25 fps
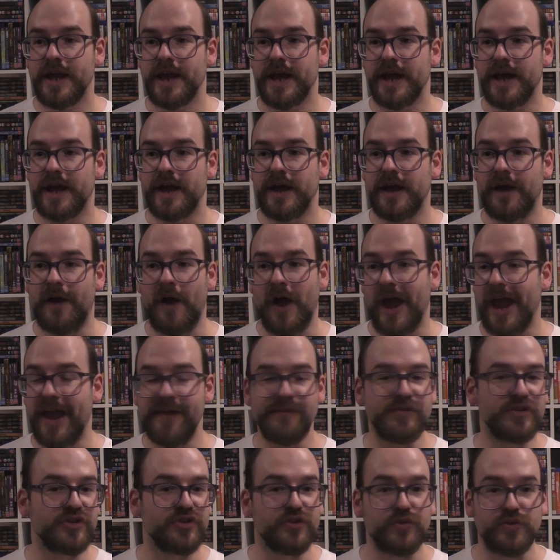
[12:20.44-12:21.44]
I
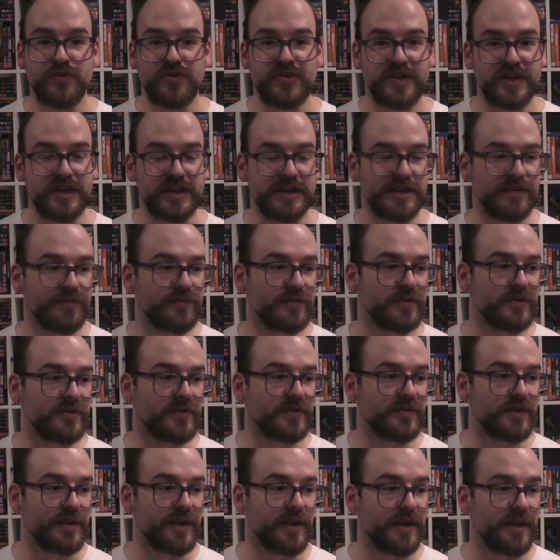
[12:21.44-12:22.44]
haven't noticed any
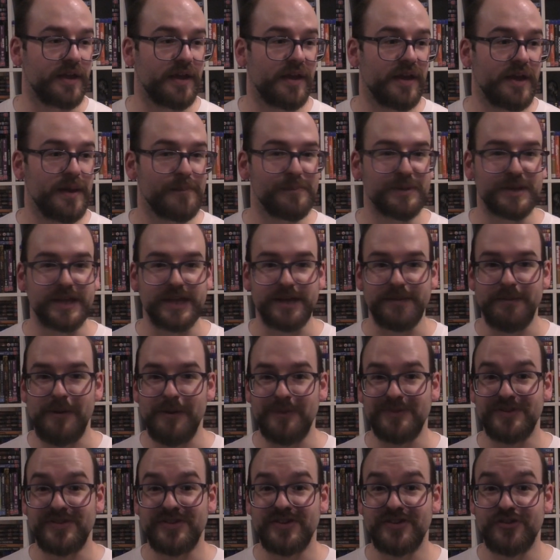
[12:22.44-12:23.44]
differences there. But, like,
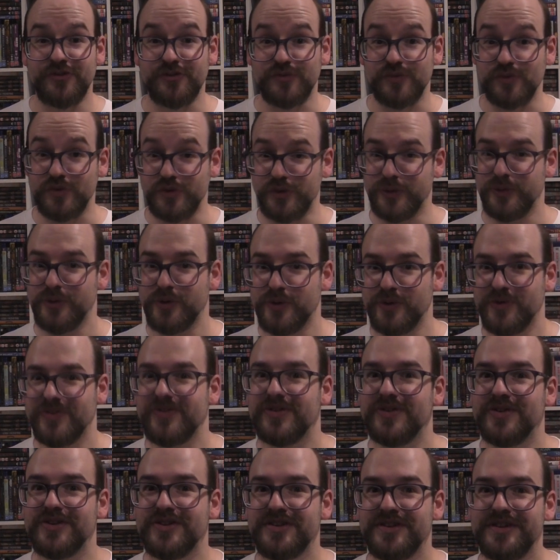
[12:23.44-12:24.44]
Melbourne Central, you
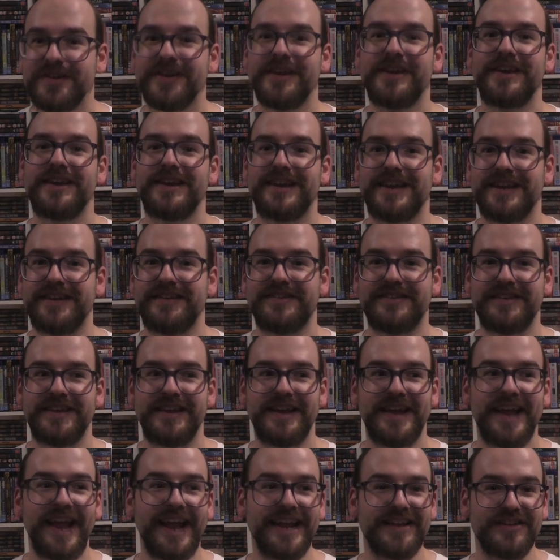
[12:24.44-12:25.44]
notice it. It's
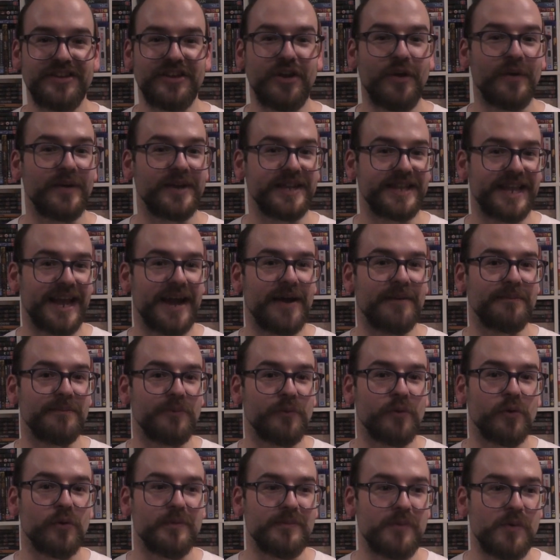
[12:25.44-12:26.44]
going down
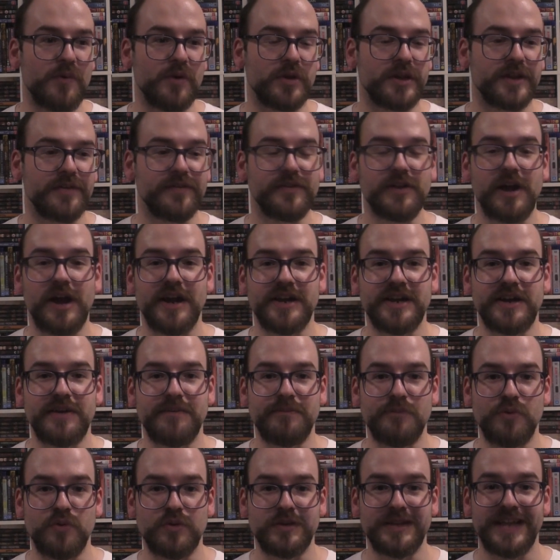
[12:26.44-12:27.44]
more and more. They've cut
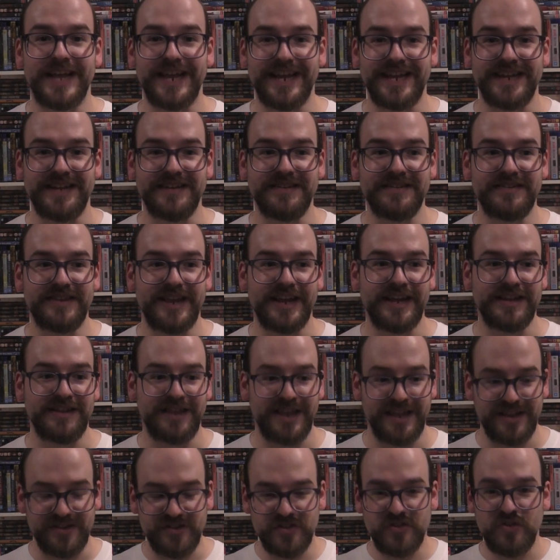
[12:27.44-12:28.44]
out more lanes and,
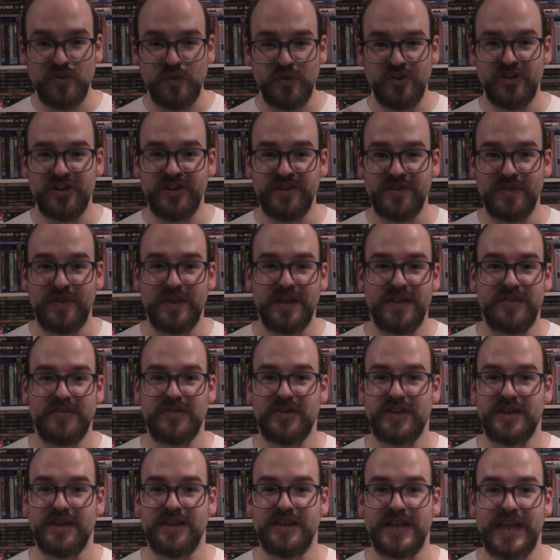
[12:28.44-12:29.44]
like, squishing things
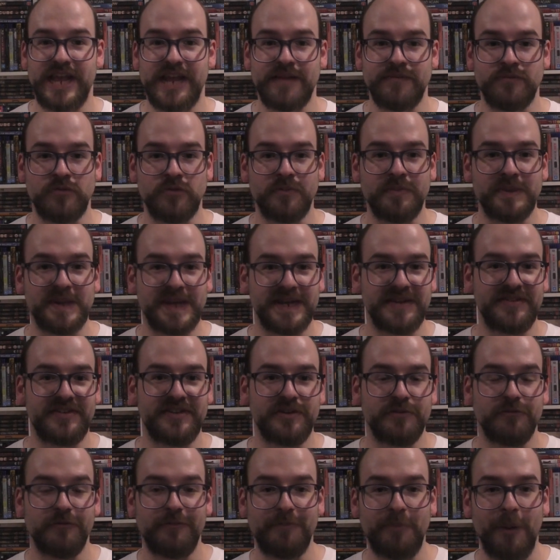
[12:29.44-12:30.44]
in and
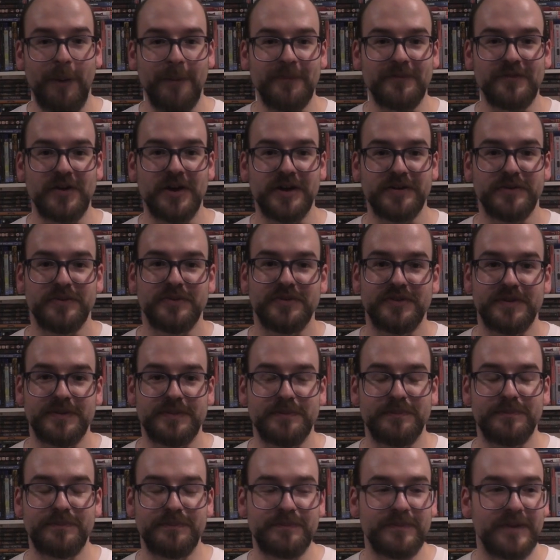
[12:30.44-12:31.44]
replacing it with pop vinyls
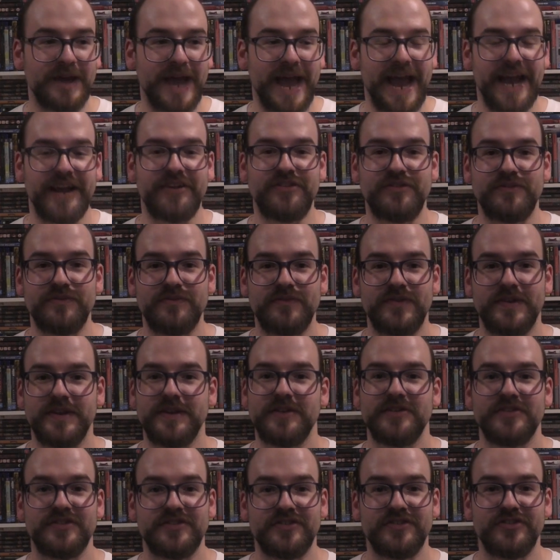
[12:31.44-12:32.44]
and action
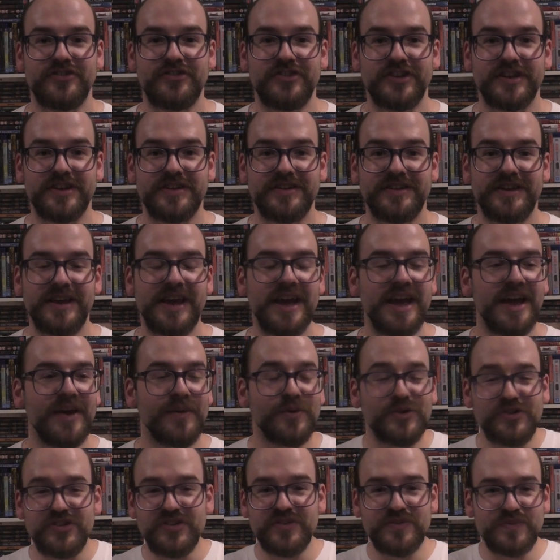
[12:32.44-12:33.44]
figures and shit,
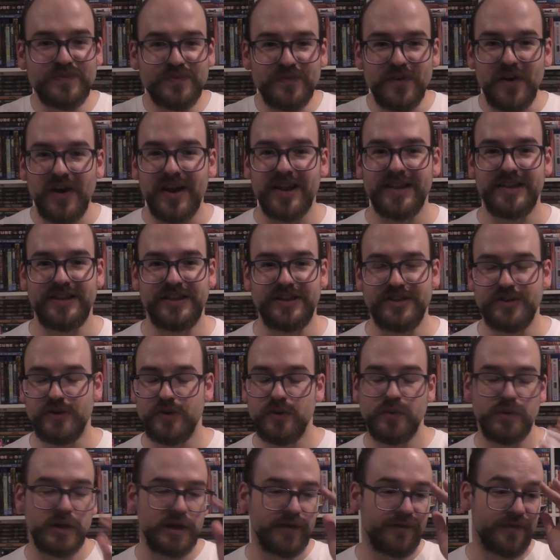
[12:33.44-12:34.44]
which is fine. You
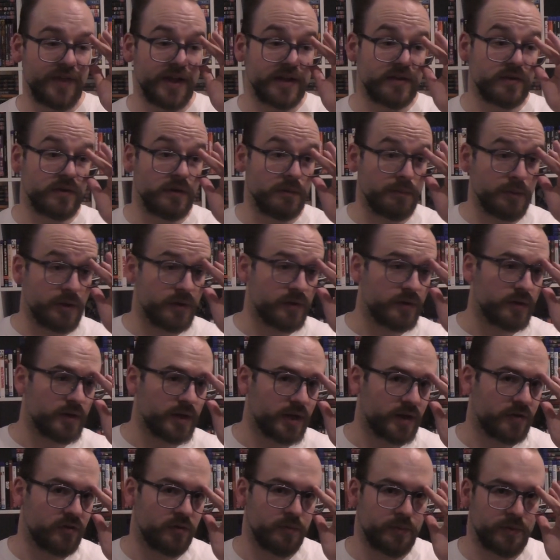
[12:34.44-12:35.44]
know, if that's your business,
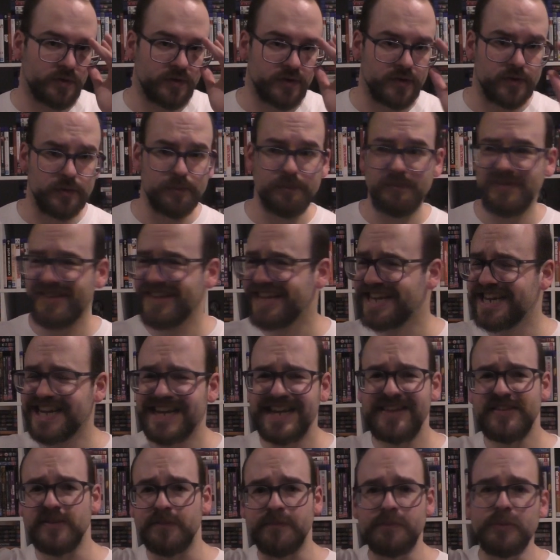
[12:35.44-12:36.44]
that's your business.
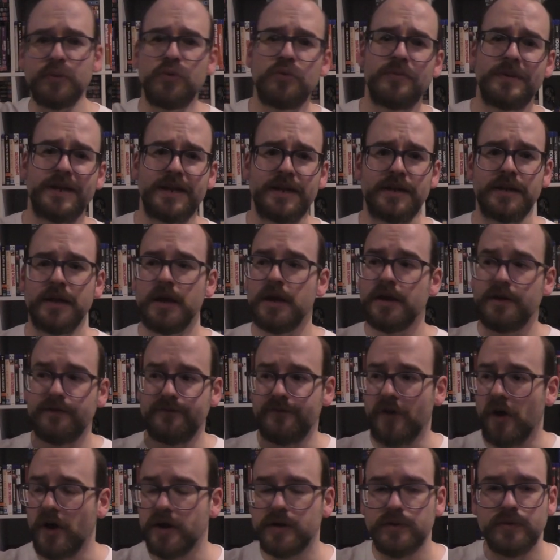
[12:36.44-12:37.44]
CDs are booming,
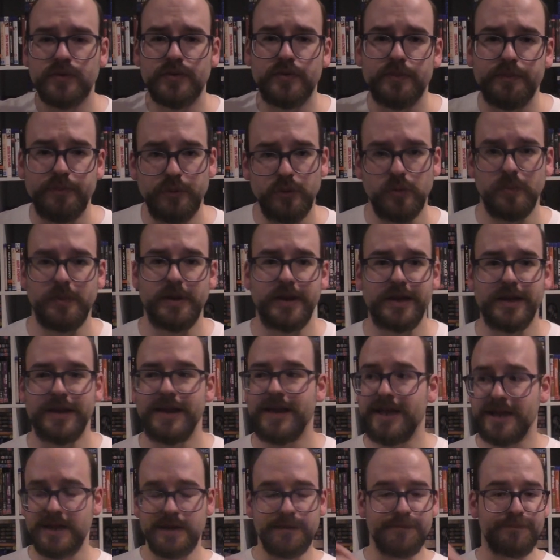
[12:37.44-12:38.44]
vinyls are booming,
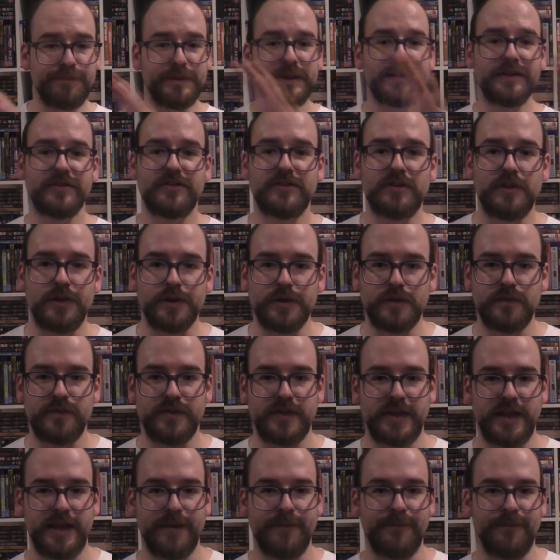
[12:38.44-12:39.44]
bigger slots for
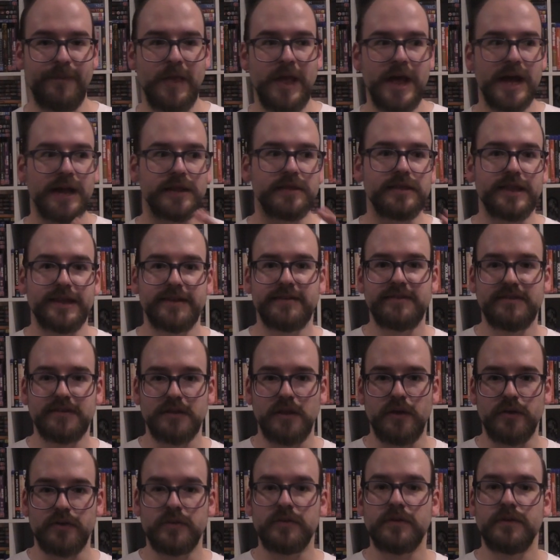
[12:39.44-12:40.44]
them, less
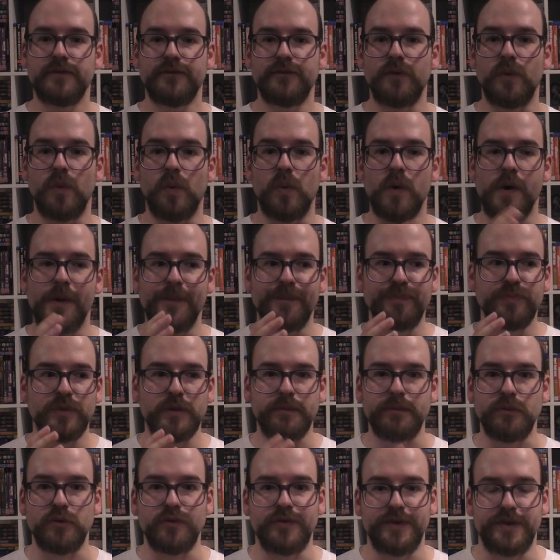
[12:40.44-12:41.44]
slots for
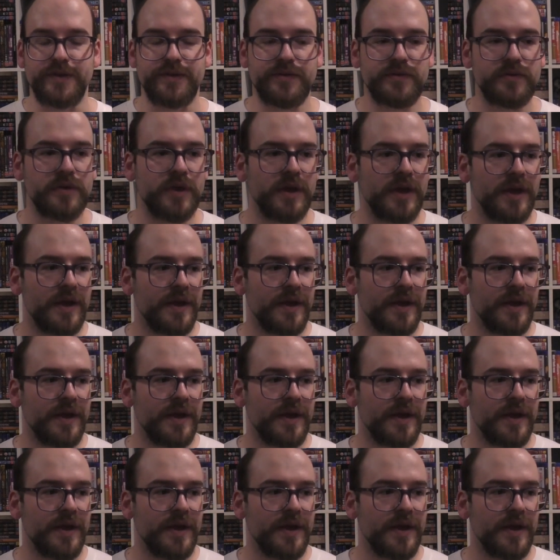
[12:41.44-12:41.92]
movies.